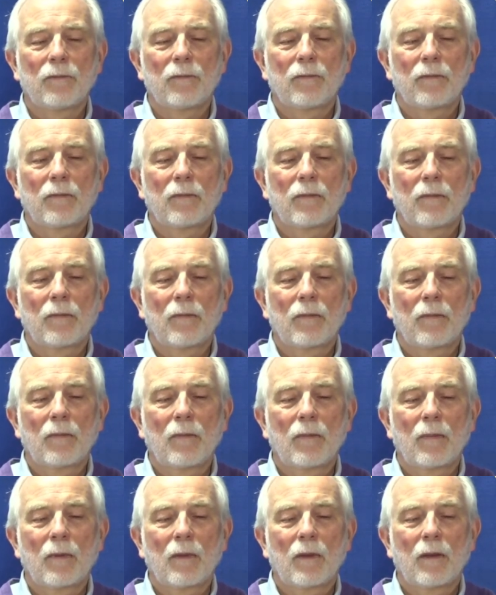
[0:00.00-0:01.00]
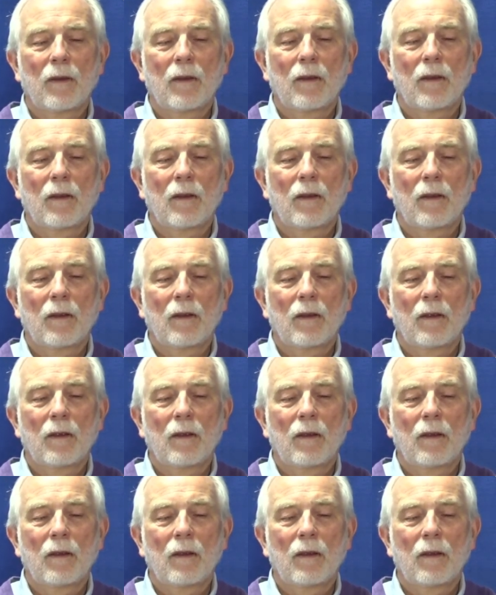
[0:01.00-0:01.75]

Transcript: (silence)